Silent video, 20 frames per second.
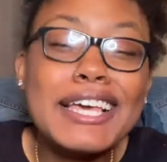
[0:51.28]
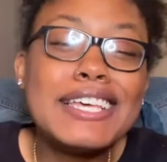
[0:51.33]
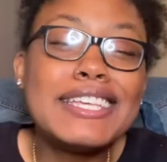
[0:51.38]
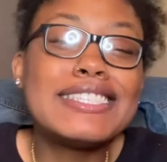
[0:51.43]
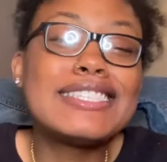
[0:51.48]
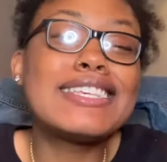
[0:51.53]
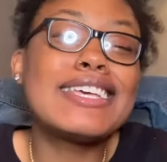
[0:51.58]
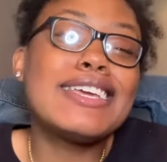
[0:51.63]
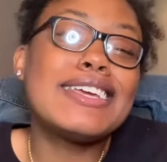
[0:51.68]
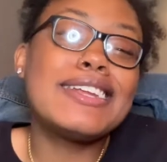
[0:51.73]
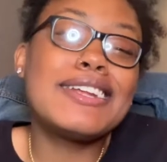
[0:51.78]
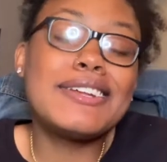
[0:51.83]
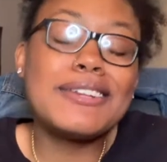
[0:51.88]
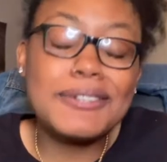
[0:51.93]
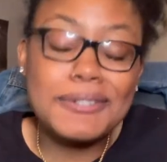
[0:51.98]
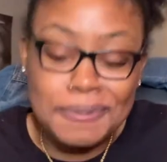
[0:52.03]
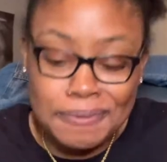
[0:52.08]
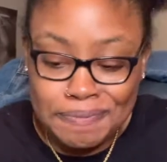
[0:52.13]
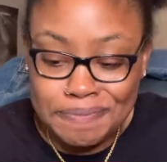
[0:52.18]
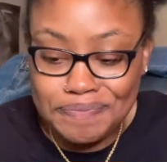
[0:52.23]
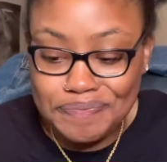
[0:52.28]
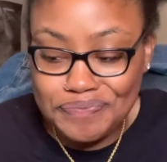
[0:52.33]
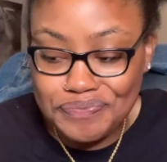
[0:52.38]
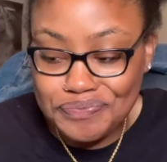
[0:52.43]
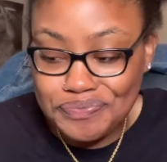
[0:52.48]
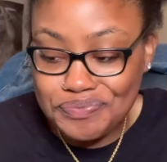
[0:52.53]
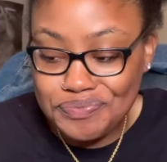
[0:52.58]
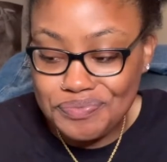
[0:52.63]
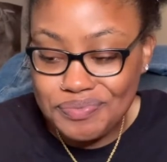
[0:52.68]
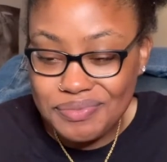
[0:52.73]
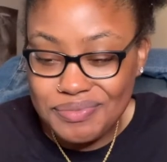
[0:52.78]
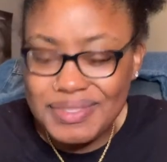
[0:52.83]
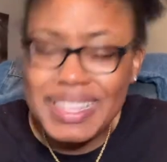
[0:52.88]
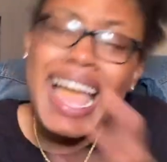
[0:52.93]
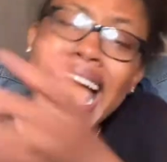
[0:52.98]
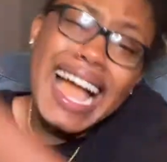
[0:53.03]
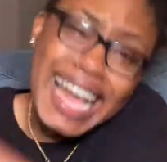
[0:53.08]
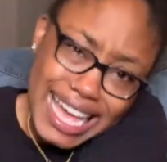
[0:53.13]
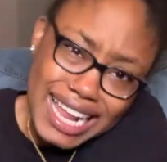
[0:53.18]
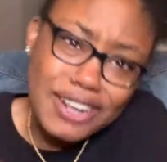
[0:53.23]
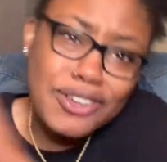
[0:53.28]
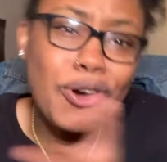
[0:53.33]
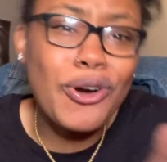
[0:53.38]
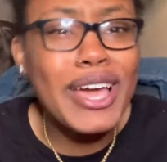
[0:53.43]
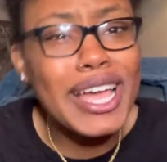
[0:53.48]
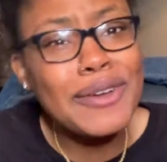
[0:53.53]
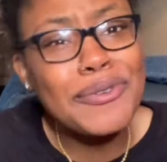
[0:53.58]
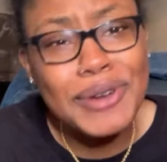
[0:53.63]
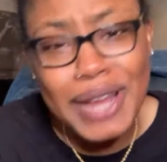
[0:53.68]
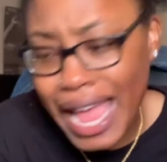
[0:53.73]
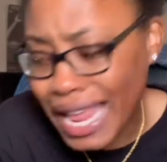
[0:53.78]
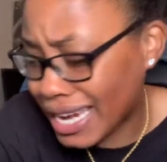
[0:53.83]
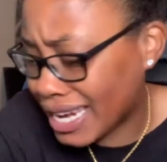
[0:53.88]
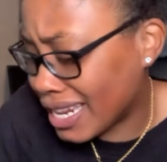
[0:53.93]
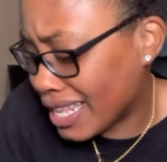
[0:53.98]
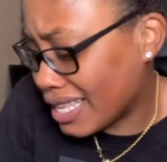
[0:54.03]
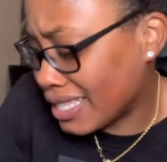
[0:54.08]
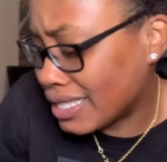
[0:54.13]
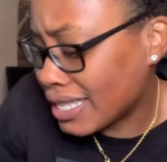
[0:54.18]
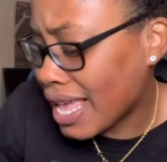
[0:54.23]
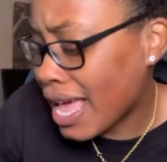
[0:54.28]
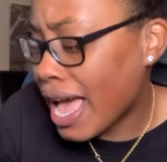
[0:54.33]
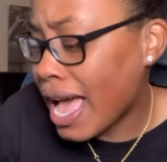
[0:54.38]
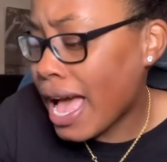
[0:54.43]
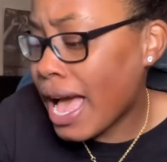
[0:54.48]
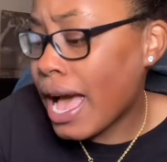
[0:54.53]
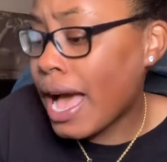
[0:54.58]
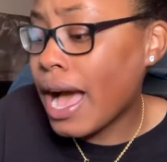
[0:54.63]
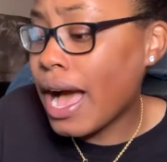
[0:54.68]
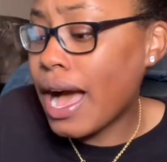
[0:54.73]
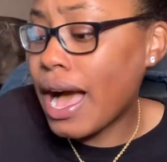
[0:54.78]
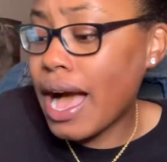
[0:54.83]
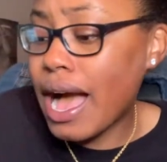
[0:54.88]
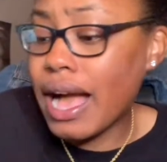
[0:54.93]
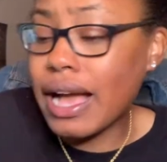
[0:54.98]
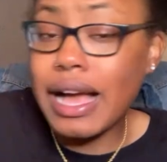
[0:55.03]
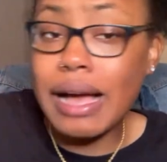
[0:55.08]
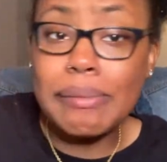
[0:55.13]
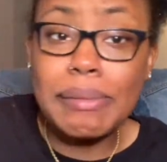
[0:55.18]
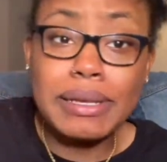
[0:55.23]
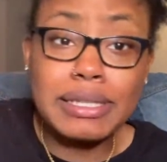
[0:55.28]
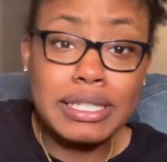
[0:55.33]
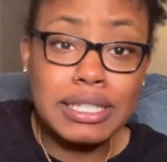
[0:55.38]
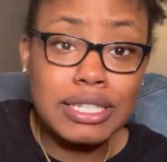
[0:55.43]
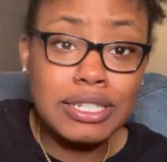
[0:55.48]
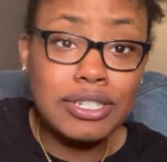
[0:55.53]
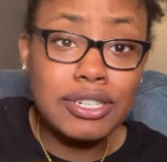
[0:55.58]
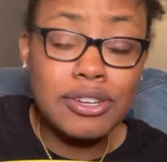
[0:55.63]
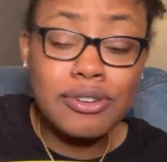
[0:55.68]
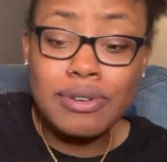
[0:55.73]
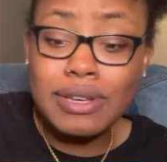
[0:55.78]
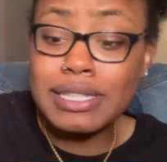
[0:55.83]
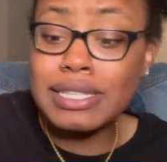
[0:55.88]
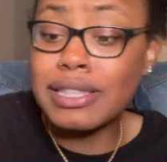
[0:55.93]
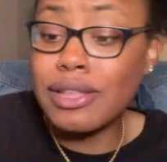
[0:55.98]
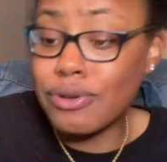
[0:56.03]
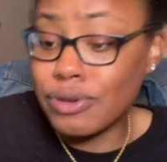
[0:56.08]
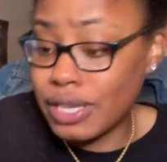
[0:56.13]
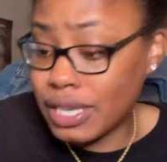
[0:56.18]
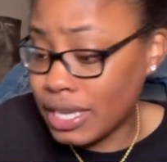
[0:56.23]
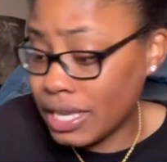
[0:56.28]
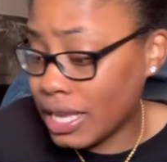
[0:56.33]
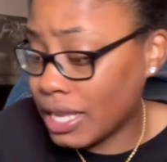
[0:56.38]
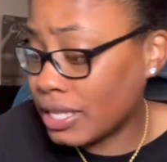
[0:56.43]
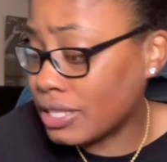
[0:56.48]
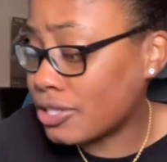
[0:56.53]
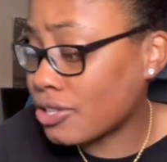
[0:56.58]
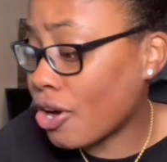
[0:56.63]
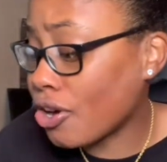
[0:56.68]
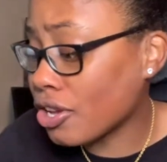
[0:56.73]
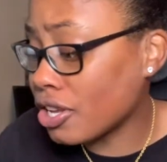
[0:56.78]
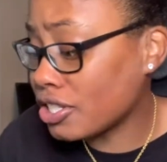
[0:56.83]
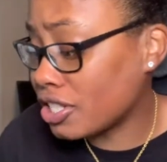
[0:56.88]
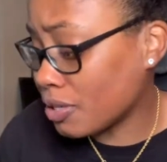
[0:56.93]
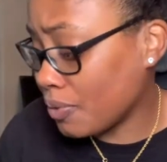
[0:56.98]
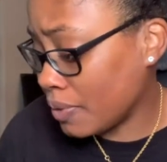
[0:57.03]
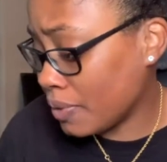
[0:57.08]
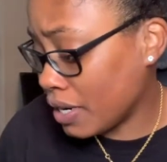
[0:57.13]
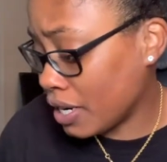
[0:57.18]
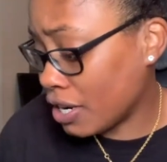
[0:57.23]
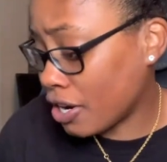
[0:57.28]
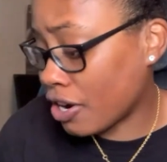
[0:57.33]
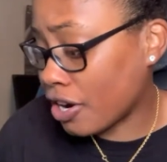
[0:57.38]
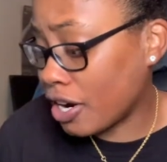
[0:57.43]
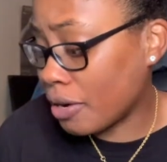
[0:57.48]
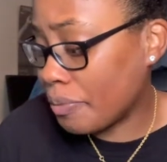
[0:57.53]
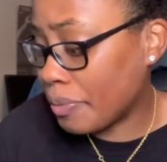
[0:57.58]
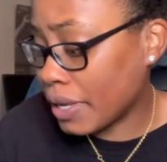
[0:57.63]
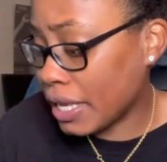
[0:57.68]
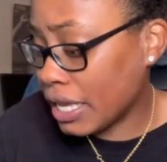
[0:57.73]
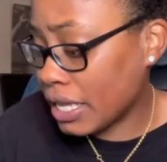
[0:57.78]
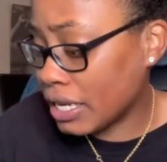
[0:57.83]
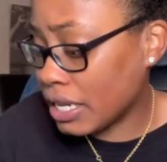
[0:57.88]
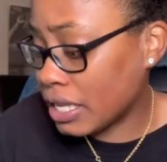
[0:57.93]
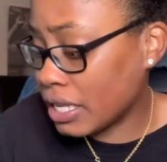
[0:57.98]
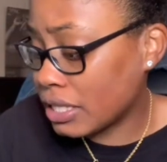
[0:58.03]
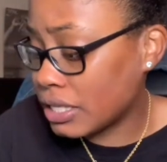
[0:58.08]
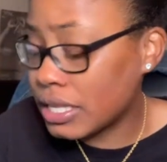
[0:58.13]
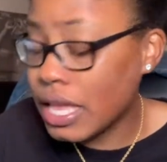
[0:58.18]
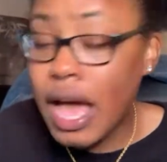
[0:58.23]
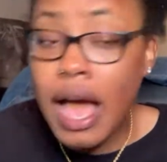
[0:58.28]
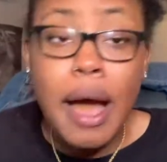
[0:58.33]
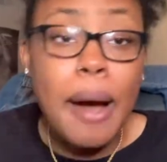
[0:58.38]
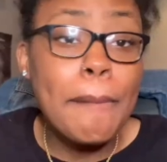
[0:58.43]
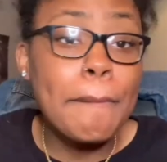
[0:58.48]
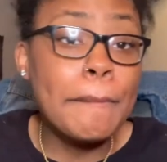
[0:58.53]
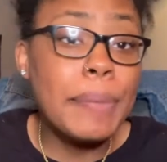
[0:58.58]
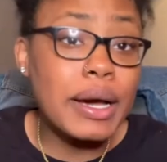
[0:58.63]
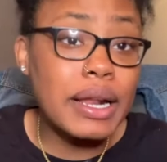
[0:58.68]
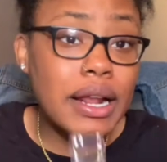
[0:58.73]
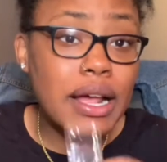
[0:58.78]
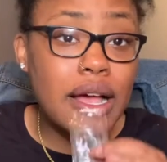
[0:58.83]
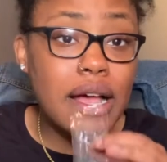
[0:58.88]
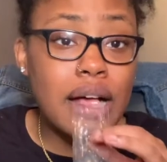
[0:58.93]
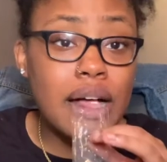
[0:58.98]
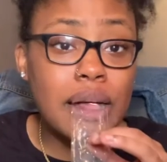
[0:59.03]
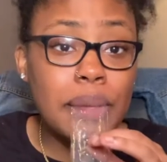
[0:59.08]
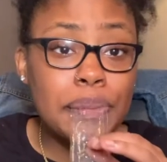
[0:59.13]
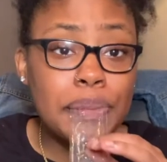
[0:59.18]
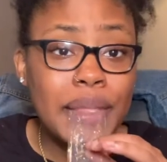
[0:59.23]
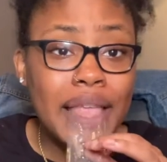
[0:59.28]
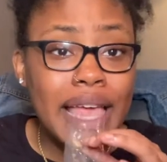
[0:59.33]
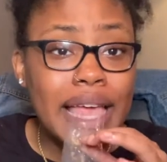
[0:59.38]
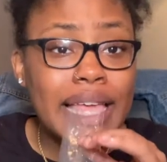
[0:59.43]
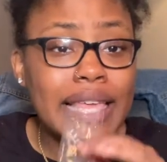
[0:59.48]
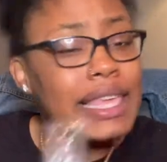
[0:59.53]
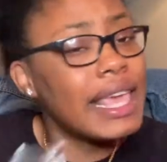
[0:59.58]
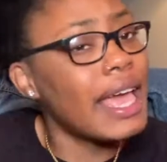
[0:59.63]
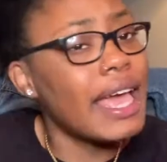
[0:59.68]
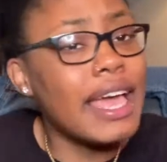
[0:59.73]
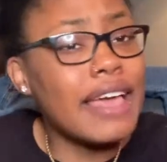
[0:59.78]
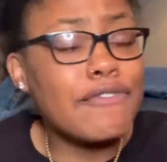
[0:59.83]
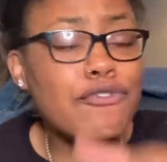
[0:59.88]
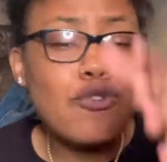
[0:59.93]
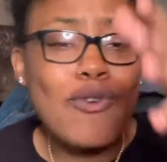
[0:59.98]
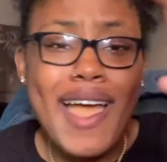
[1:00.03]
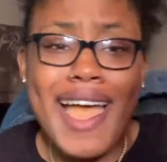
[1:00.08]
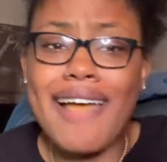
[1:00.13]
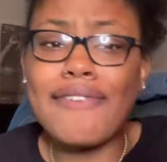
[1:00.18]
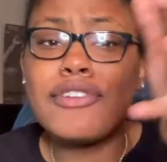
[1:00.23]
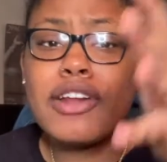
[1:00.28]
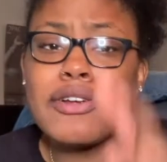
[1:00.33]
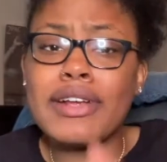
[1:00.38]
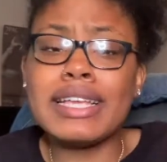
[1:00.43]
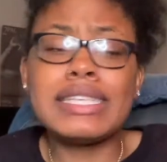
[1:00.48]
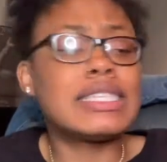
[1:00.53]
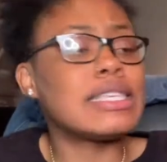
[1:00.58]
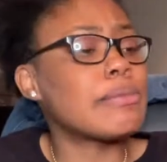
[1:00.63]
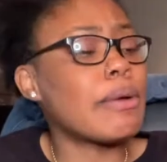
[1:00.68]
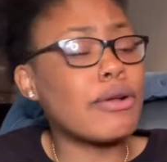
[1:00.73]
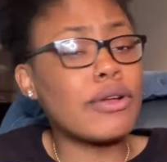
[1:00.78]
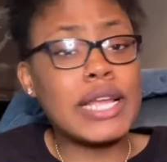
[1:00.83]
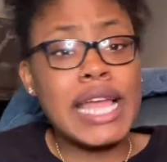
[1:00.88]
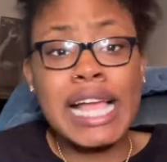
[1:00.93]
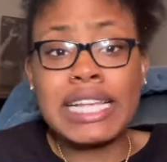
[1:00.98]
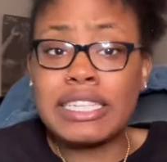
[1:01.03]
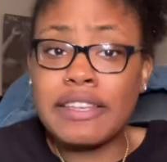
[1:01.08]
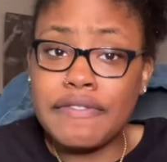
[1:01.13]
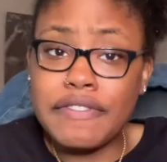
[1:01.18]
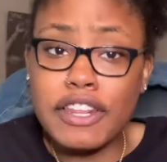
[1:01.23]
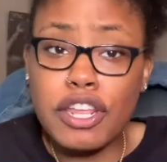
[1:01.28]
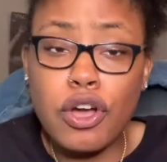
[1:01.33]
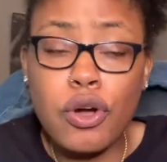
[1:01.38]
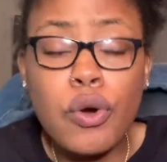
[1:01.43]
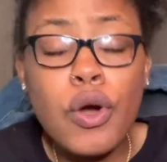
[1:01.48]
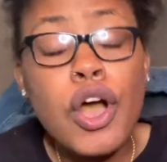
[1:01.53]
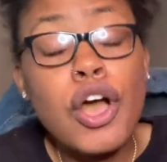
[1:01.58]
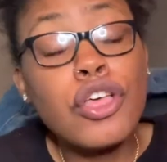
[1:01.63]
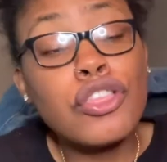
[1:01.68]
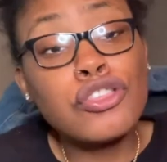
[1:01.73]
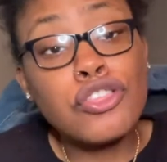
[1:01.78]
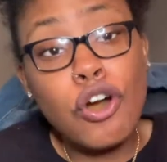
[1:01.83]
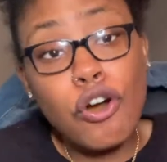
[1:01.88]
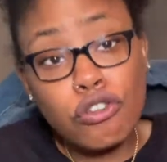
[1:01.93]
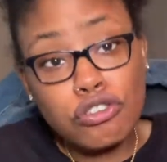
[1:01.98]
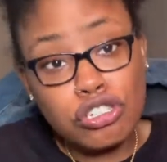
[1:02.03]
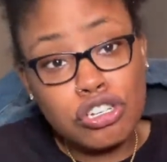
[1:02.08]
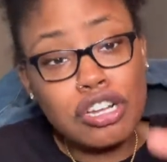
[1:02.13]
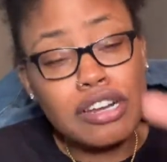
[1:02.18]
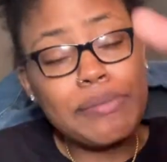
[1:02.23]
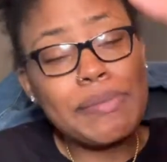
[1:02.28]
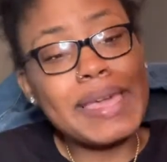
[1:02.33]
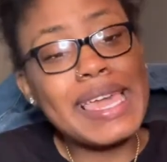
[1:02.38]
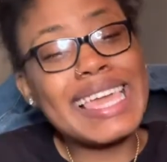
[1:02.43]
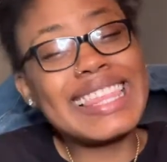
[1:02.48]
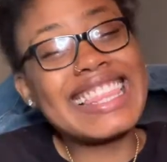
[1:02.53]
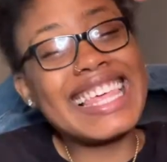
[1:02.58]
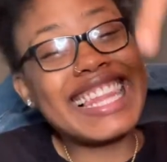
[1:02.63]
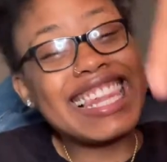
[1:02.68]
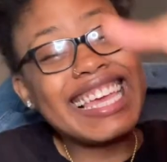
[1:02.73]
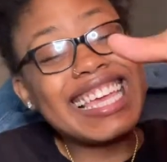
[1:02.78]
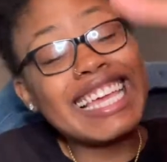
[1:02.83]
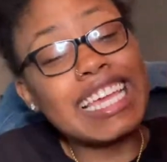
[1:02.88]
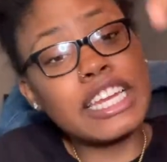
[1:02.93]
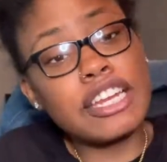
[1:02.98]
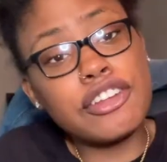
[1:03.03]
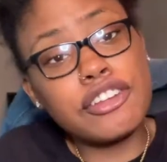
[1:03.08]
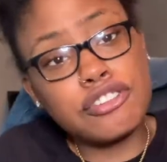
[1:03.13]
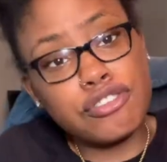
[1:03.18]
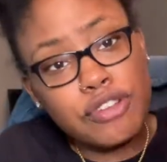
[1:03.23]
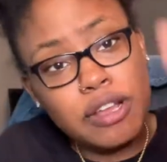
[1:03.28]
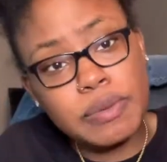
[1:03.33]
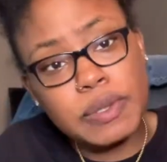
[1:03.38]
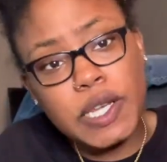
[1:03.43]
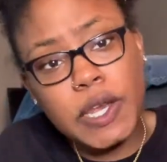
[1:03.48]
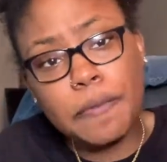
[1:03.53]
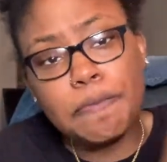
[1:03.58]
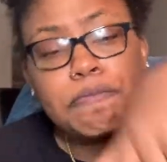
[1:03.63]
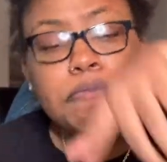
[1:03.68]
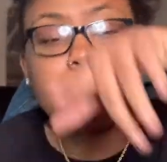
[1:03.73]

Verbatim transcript: So you know, I gotta go ahead and react to this. I got my cereal. It's low key getting soggy, so we need to hurry up and eat this. But um, yeah, if you haven't already seen my reaction video, those are gonna be in the link in the description.